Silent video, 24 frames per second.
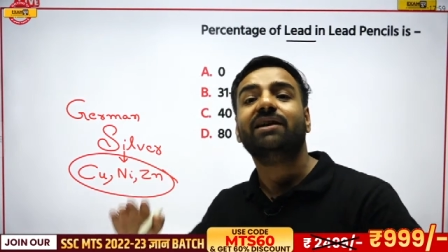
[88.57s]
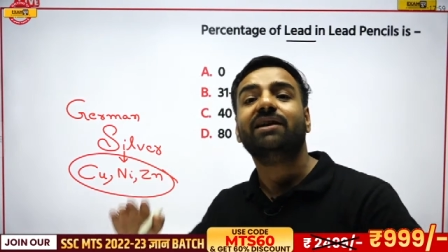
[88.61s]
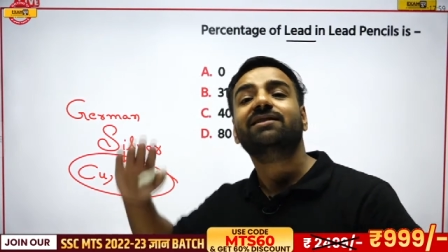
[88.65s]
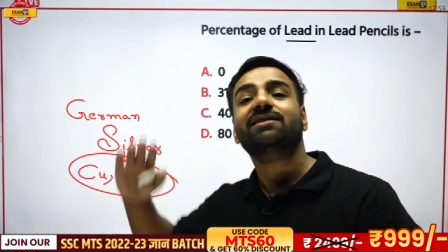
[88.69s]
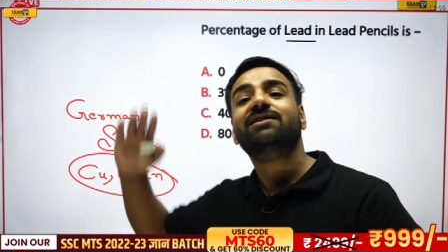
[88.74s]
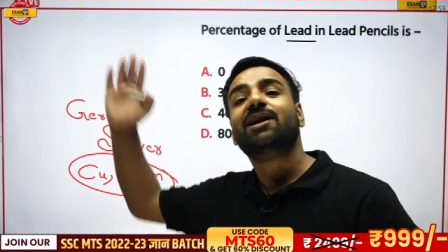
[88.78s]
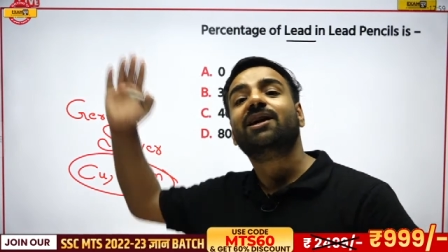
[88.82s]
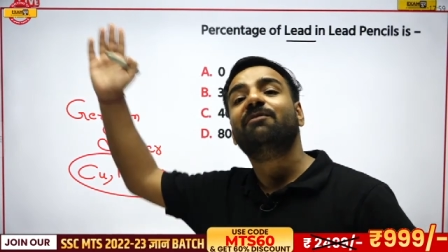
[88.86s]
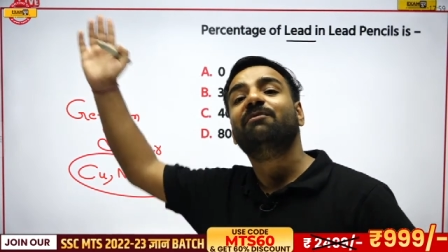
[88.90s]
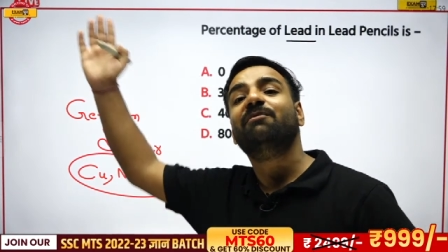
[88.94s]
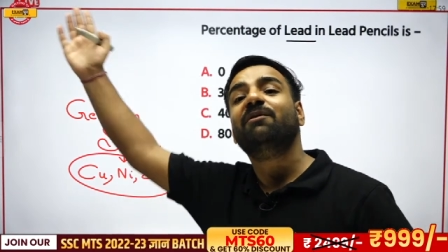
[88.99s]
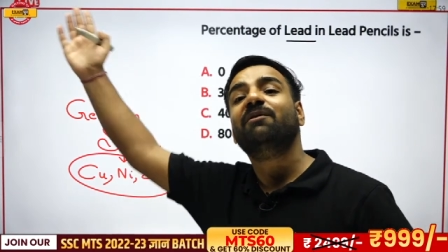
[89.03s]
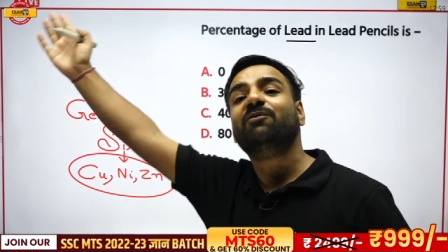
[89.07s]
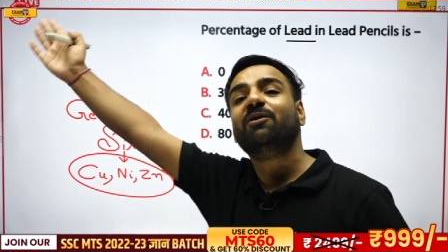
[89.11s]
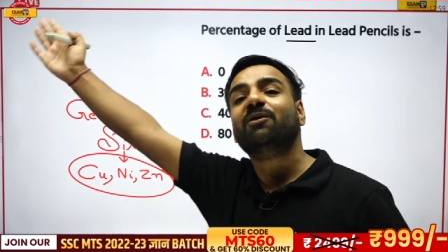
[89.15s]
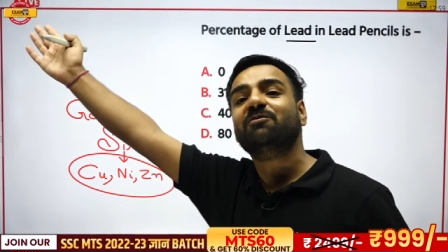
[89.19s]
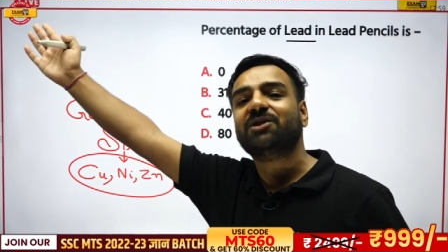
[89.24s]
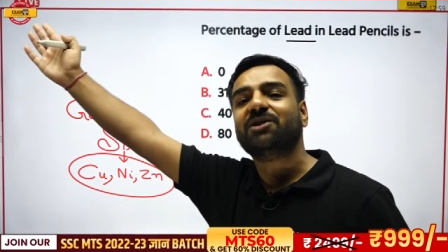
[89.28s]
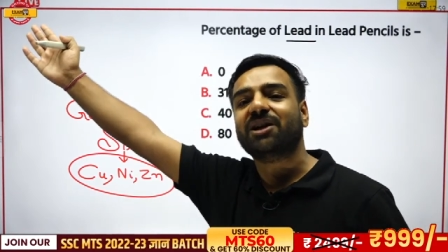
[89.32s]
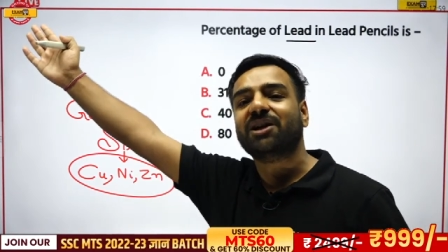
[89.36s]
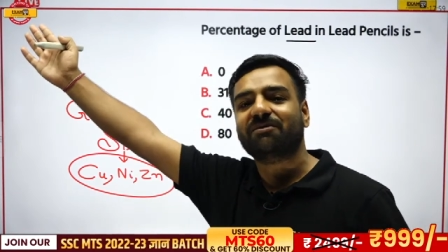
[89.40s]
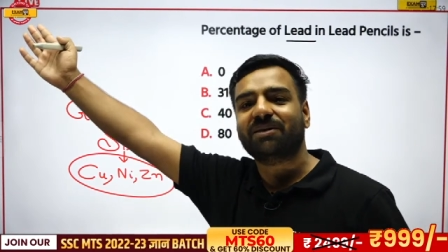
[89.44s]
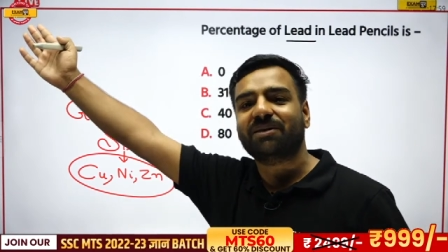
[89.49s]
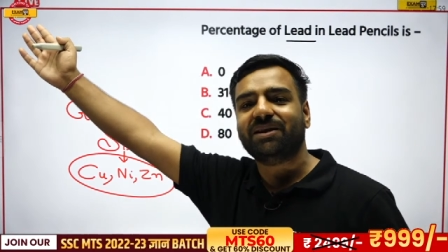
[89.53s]
The silver
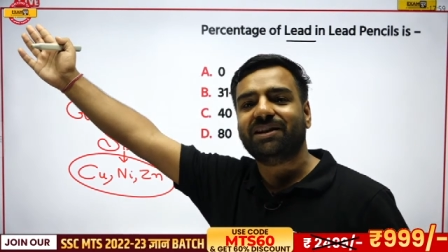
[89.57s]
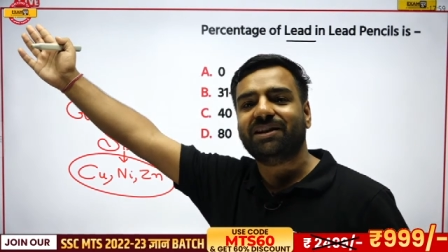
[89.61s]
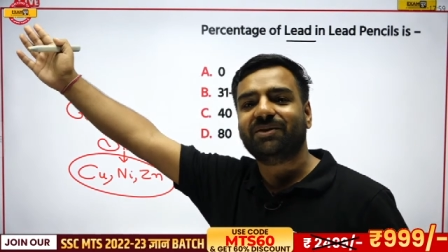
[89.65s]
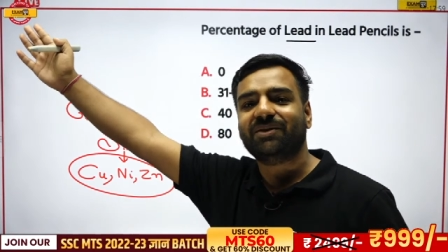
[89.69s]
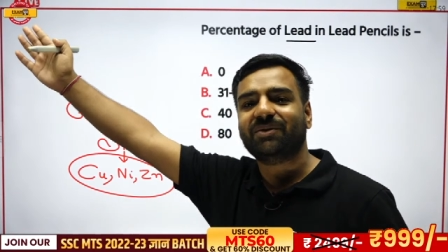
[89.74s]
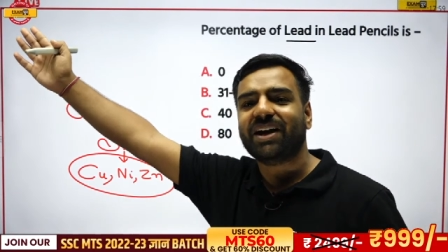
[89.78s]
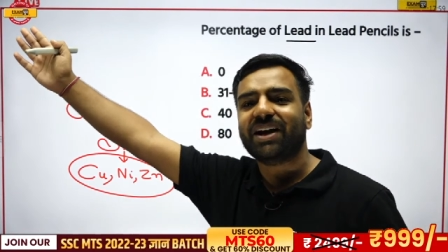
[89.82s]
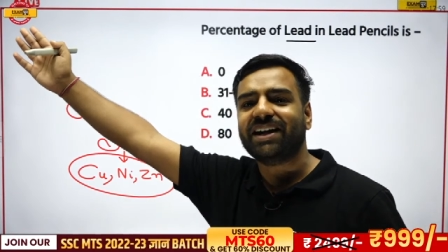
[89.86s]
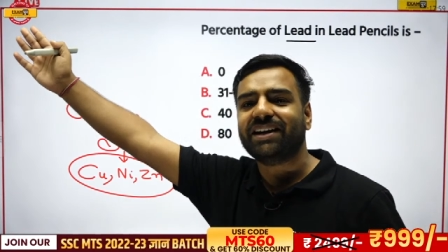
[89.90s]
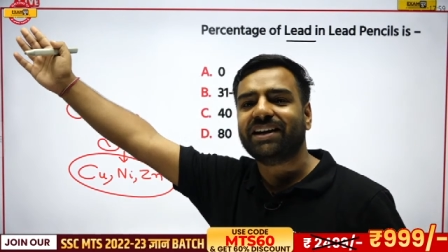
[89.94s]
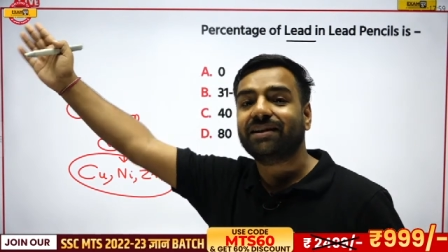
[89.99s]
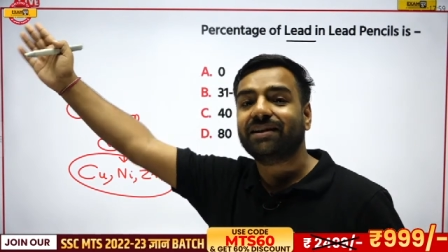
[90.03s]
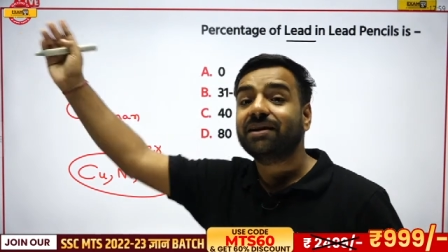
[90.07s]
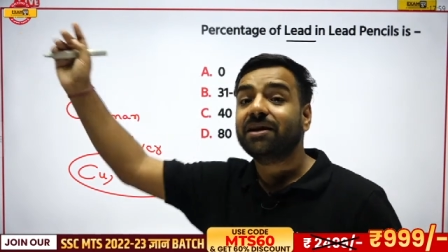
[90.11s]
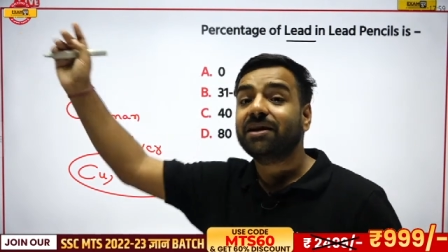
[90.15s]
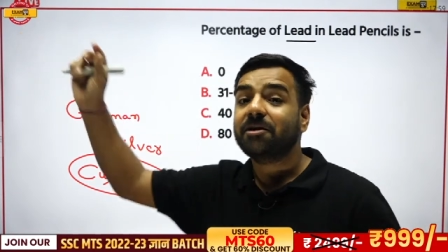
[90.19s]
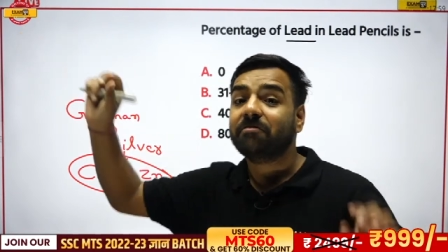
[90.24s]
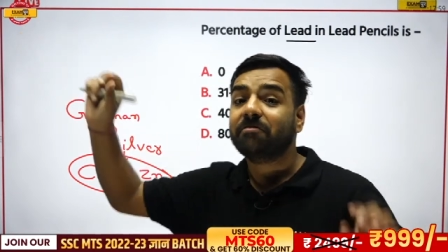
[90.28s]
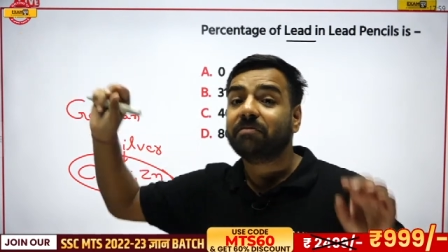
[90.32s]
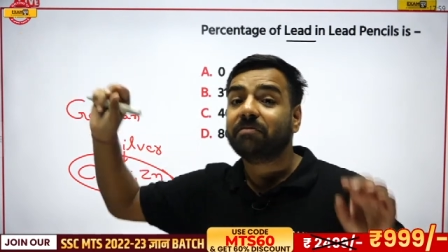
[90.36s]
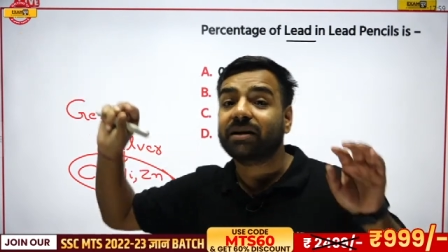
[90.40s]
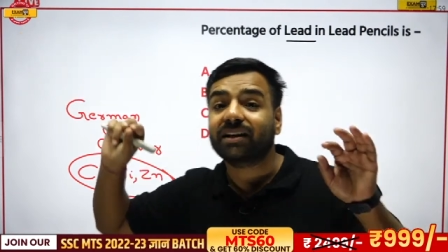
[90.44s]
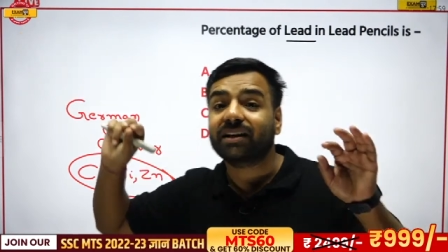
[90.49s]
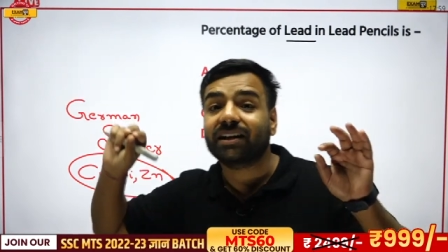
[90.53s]
that is coming from
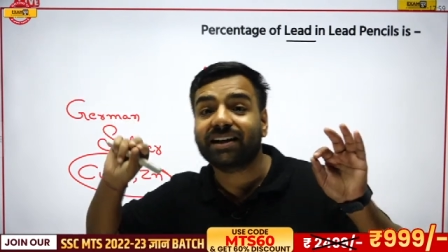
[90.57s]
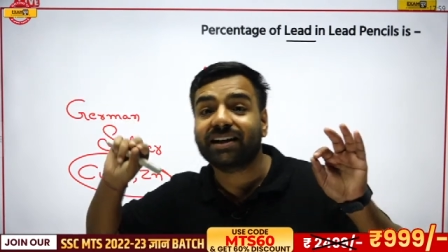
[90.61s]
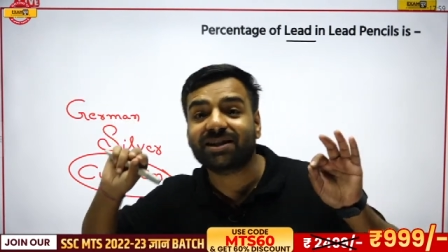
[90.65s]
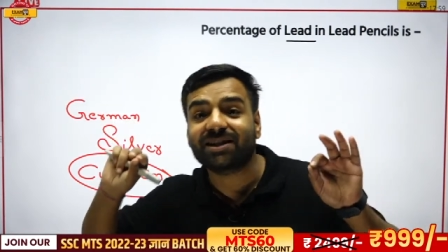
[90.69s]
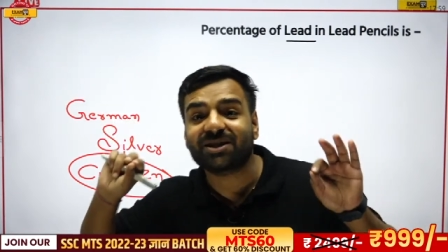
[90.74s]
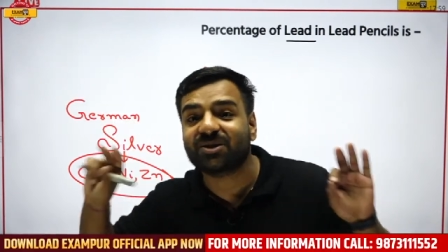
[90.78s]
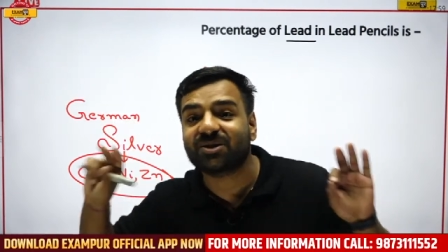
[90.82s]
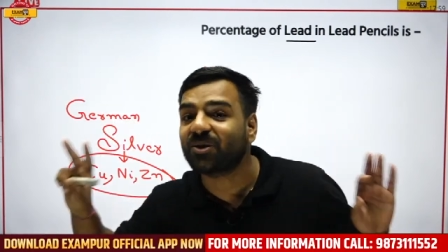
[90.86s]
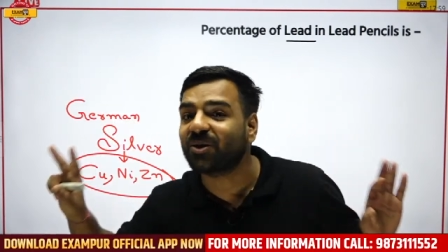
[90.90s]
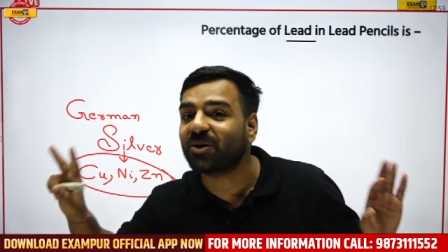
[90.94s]
Germany, right?